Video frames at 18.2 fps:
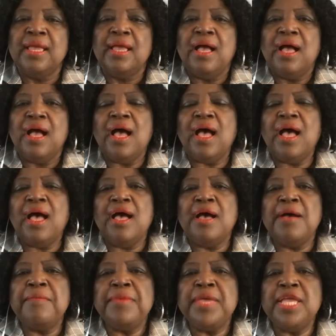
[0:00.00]

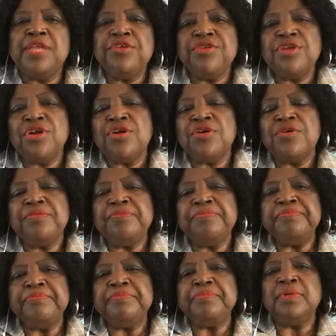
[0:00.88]
And you know,
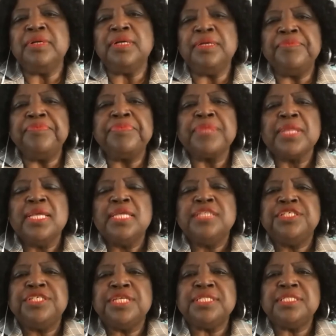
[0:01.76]

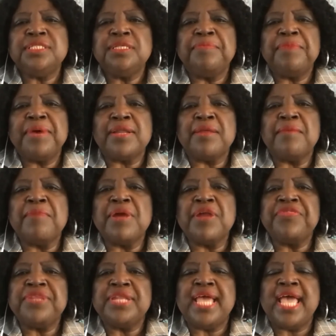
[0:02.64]
just about a
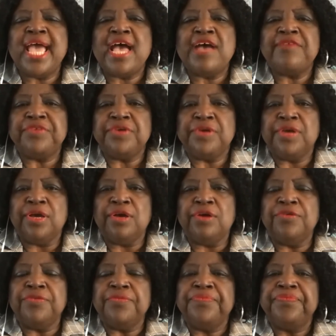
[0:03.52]
month and a half
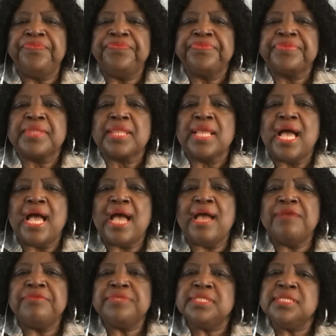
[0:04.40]
ago, I
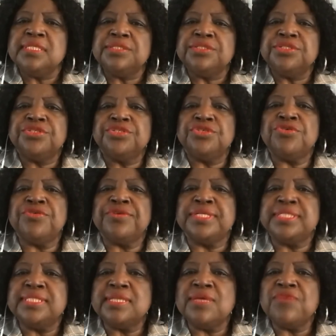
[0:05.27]
was in a store
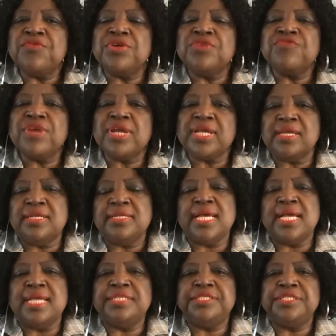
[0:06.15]
and someone
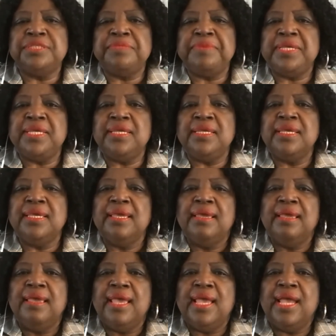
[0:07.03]
recognized me.
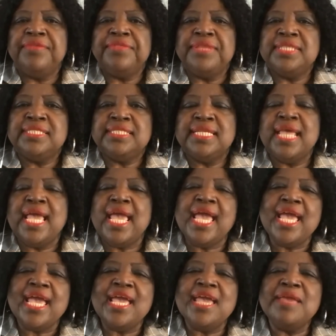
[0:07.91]
And they said,
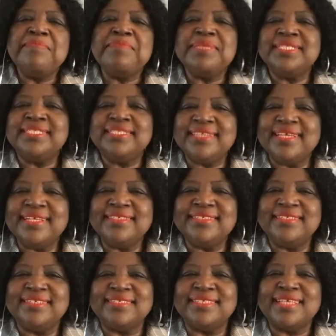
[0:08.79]
"Hey, Miss
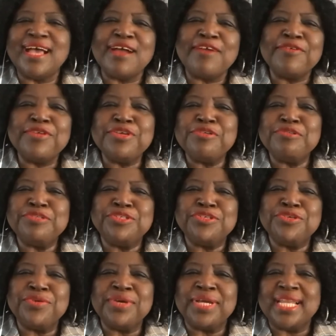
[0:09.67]
Census, how are you
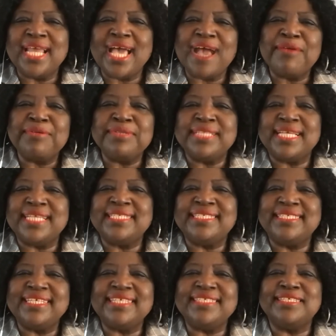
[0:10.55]
doing? And how is that
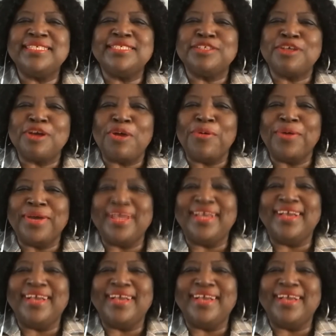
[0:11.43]
census going?"